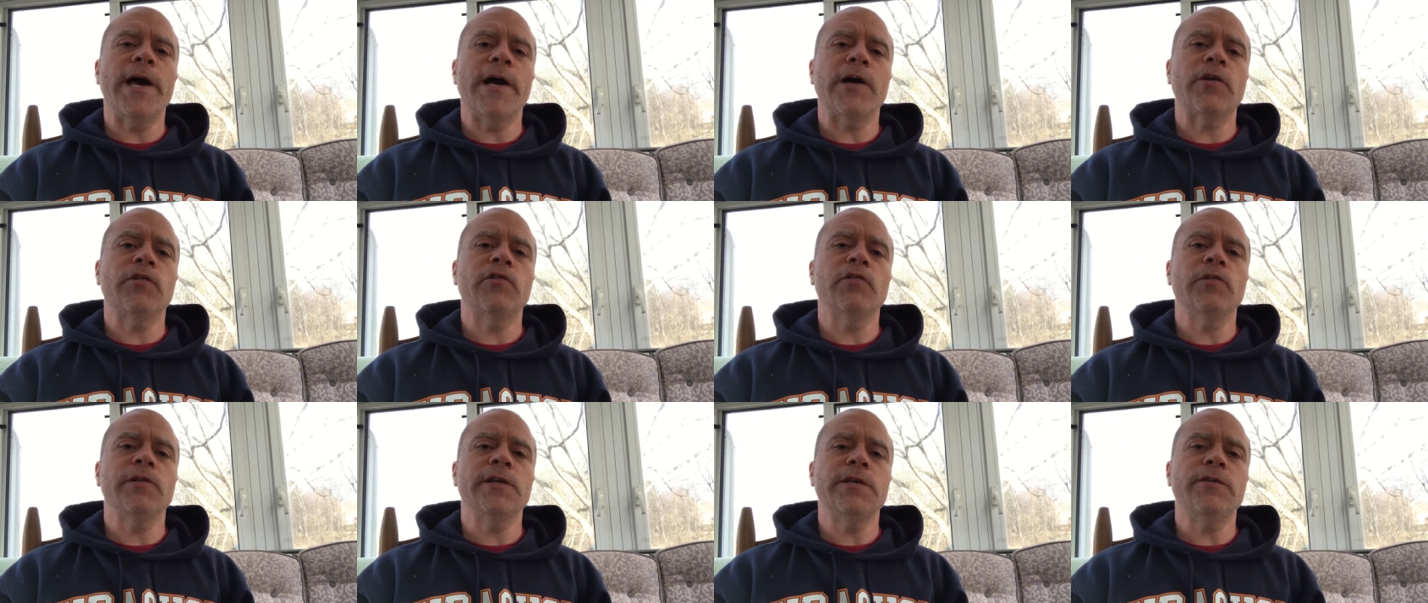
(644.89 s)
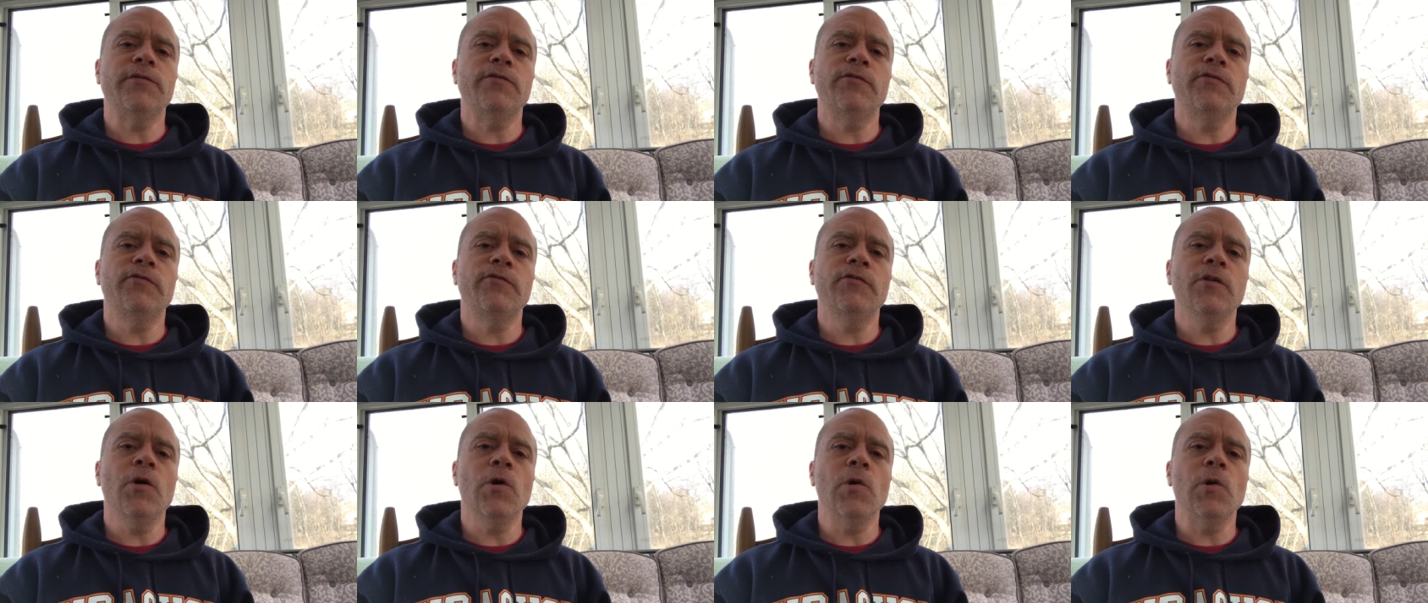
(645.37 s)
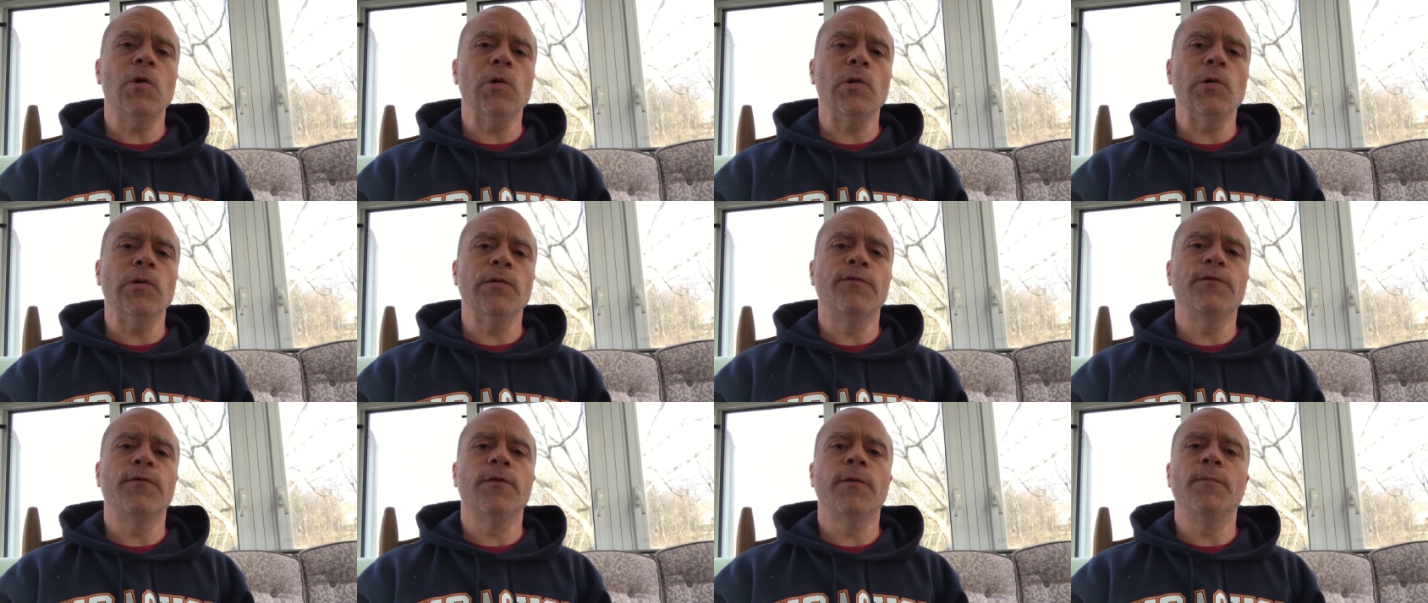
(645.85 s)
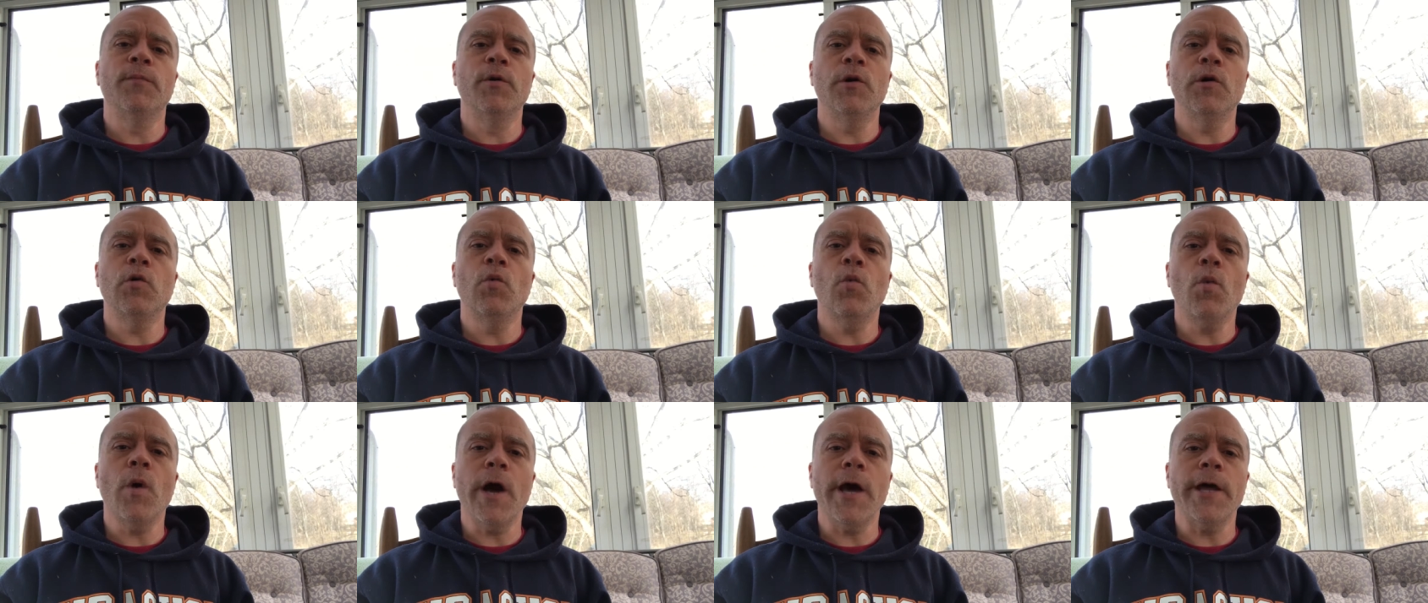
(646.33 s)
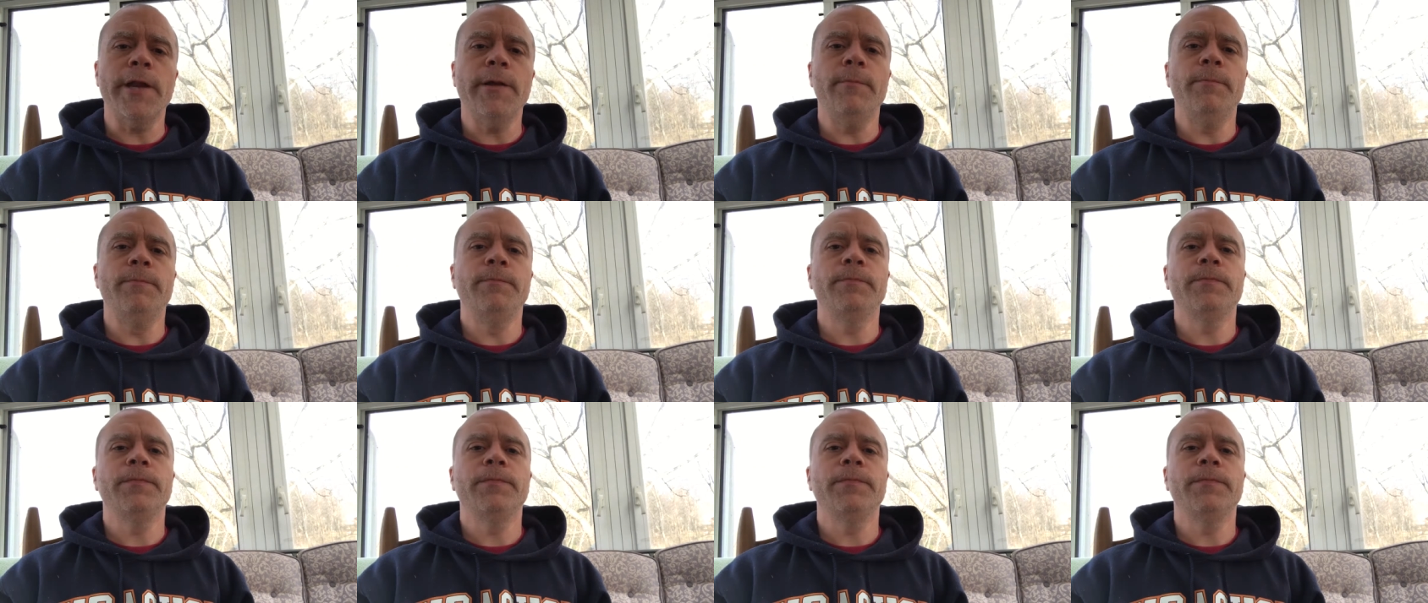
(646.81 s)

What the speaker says: actually sold for book one.